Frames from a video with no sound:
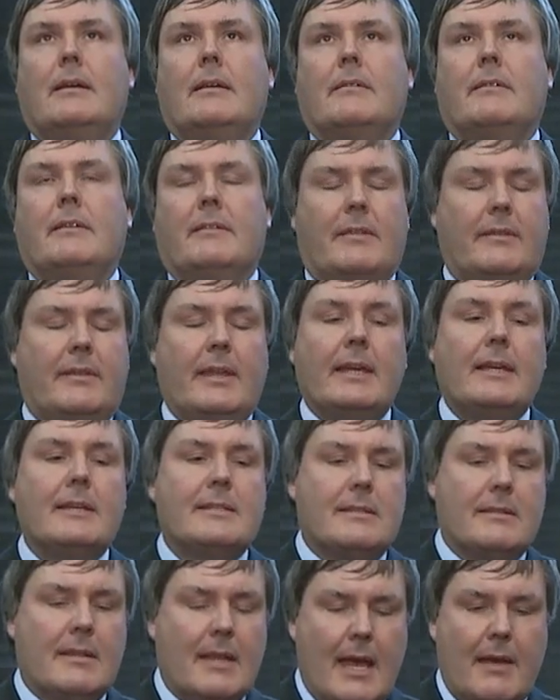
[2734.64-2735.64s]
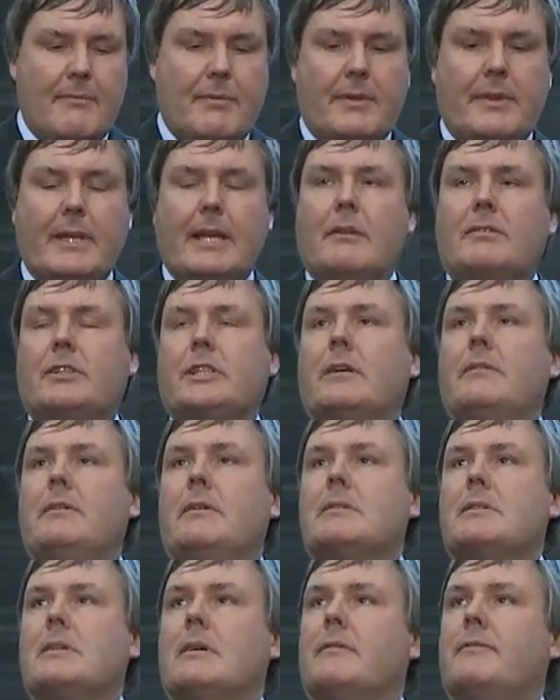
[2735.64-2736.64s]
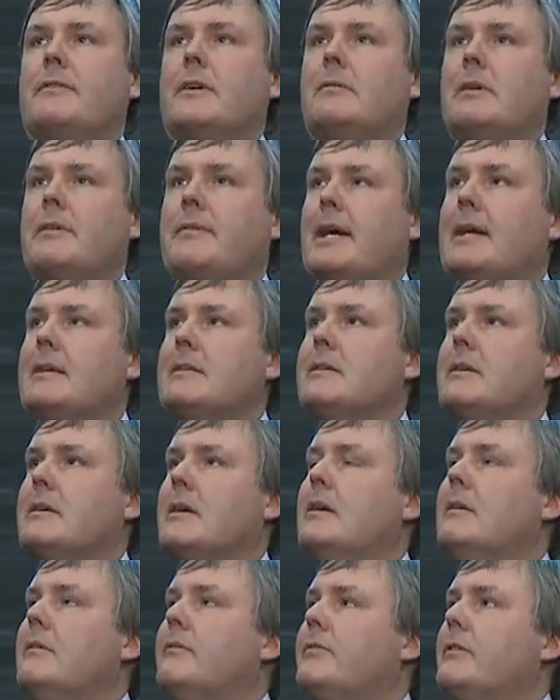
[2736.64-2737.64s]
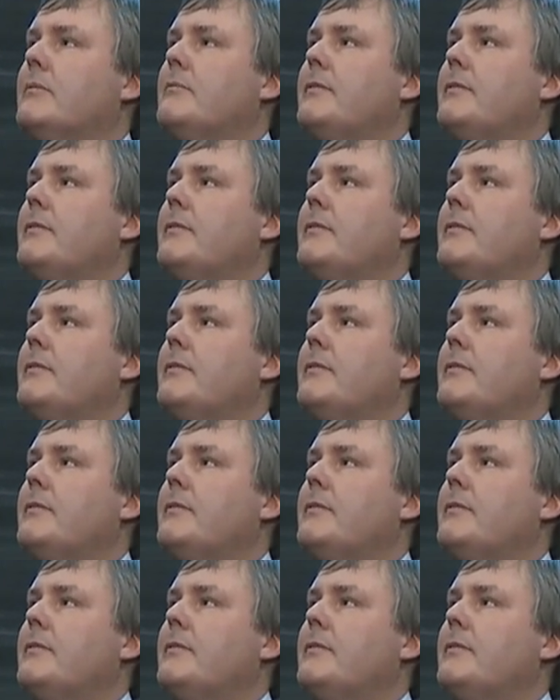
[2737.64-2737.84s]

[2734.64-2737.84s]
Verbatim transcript: The, the thing is, everything I've shown you so far, we've had to go from